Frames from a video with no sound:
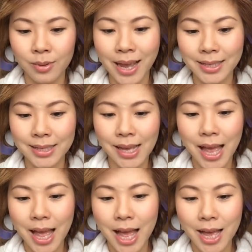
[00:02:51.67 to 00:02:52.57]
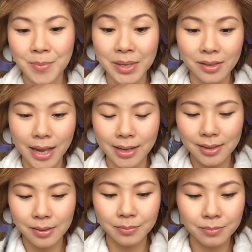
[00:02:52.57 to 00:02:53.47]
less
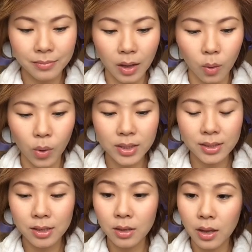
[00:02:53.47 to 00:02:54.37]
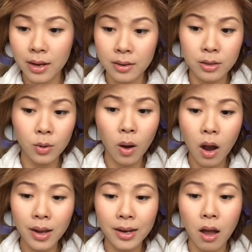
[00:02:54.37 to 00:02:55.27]
mistakes. And you
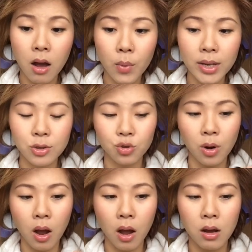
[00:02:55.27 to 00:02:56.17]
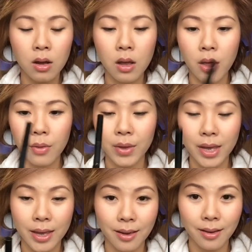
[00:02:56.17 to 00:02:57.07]
all can always draw
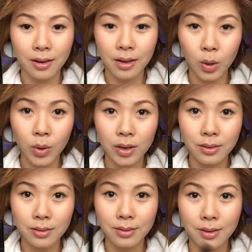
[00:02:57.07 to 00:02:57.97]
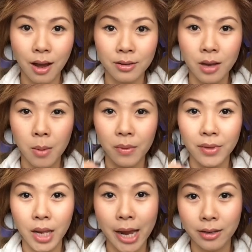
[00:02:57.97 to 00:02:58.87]
the liquid on top of
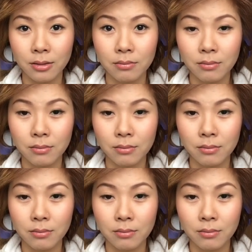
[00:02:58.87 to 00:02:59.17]
the liner,